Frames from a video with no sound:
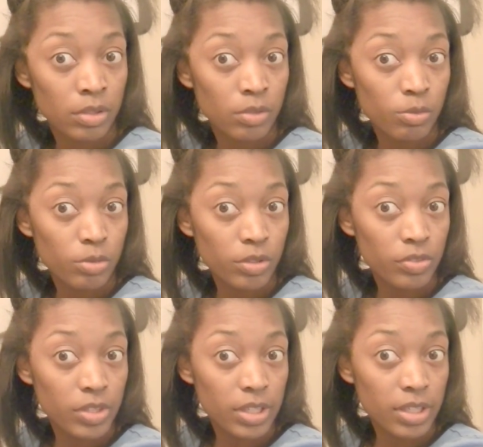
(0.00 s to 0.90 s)

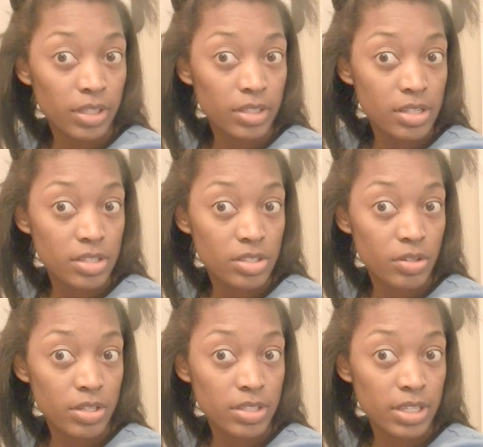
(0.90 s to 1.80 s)
real thick, and then it
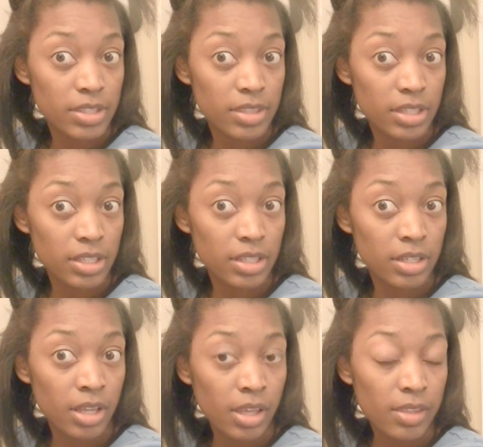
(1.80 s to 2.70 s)
starts getting
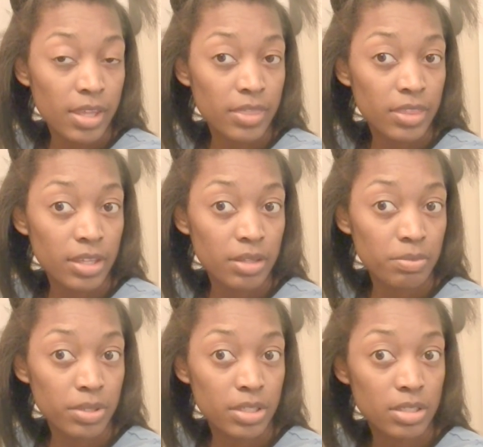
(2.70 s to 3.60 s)
thin. That
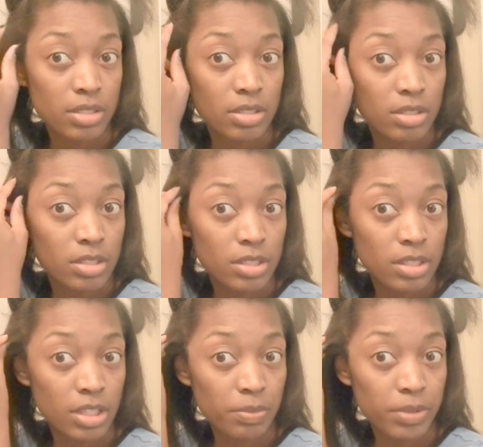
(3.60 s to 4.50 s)
thin piece, this
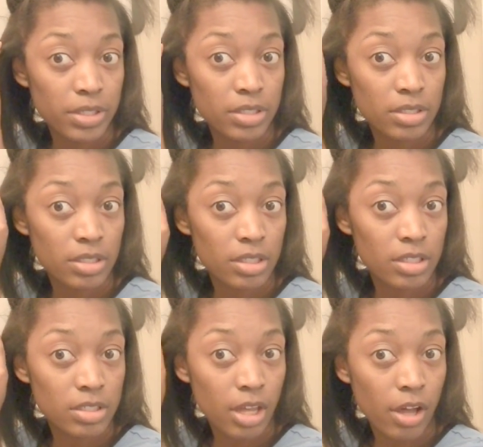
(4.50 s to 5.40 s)
thick piece,
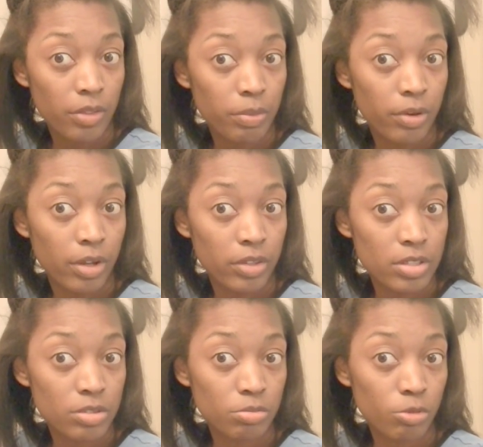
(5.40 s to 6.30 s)
is all the part
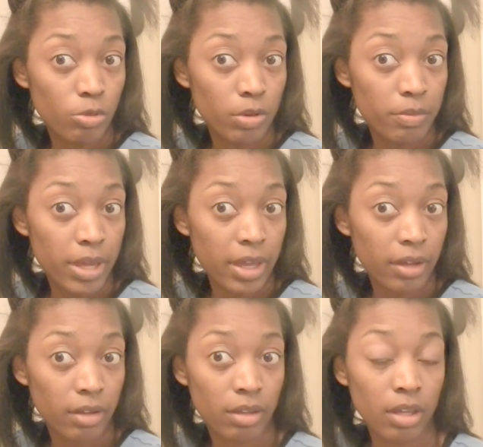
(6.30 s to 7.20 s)
that's growing
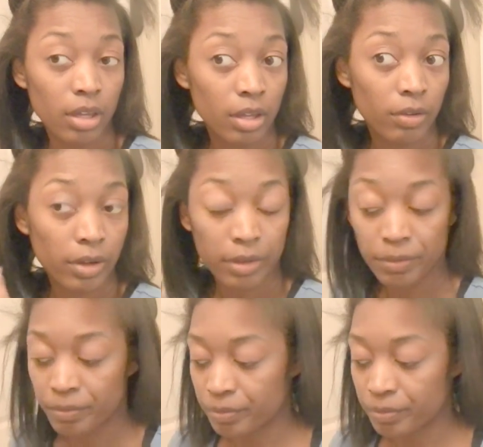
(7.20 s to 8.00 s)
back. Okay.